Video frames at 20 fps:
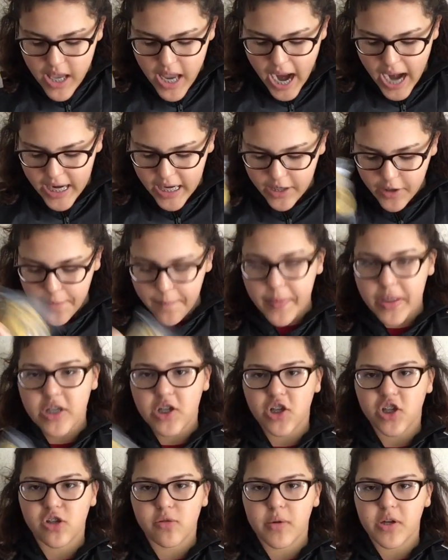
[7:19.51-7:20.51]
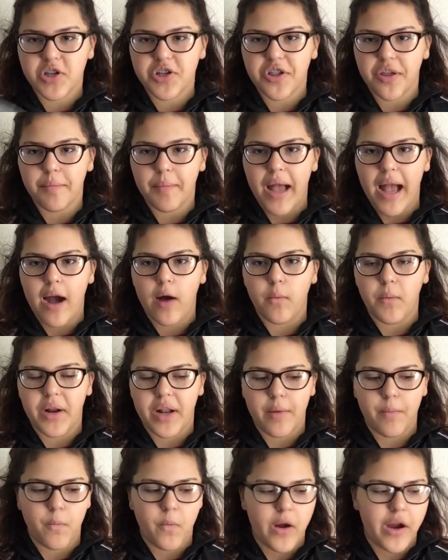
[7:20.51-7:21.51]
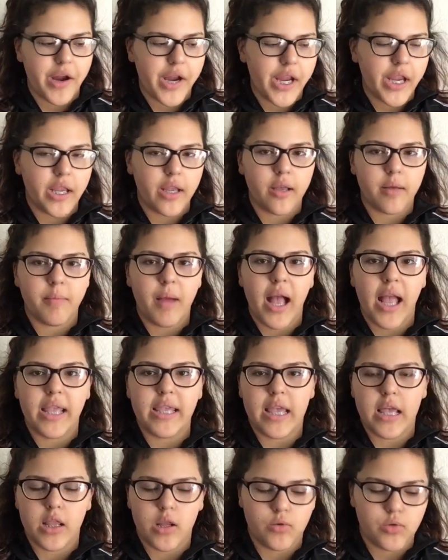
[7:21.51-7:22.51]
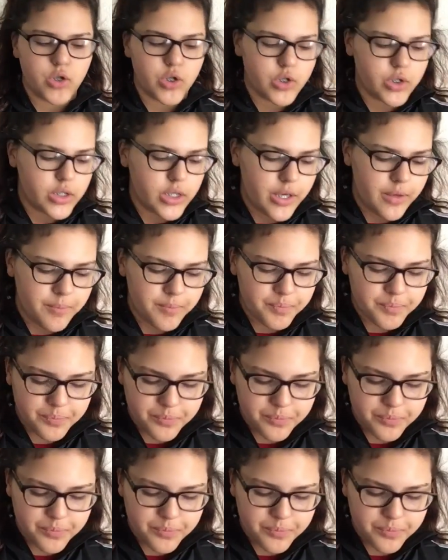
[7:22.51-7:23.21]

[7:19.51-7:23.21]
And I normally just switch them out when I'm wearing my yellow jersey.